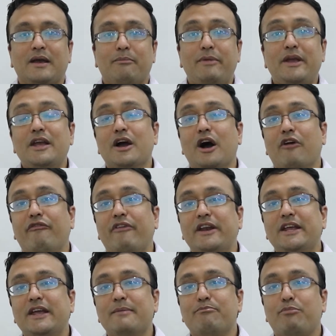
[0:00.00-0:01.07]
Being a
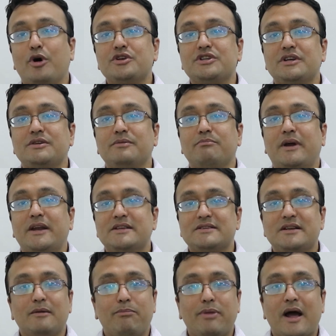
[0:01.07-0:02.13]
very important
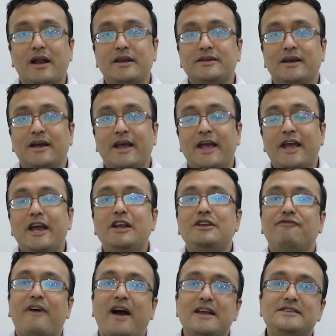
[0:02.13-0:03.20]
medicinal plant,
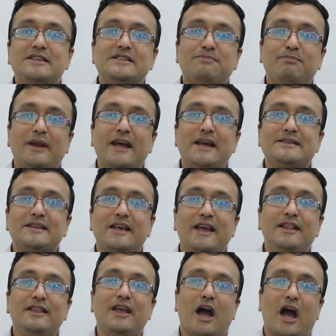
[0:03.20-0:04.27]
it finds its place
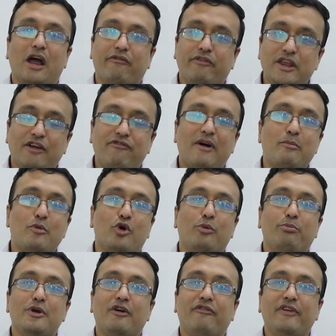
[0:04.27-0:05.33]
in the Ayurvedic
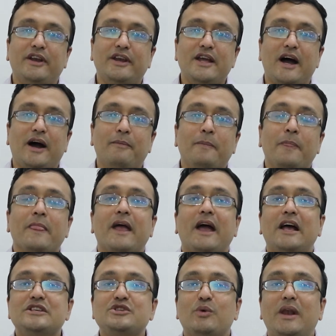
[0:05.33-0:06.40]
pharmacopoeia of India
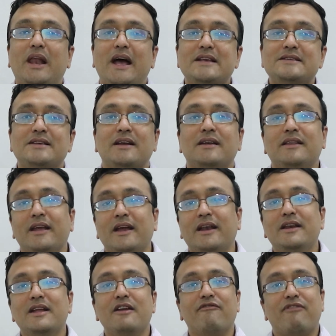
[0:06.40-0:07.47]
as well as the
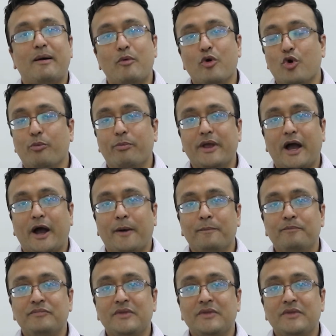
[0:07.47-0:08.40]
Indian pharmacopoeia.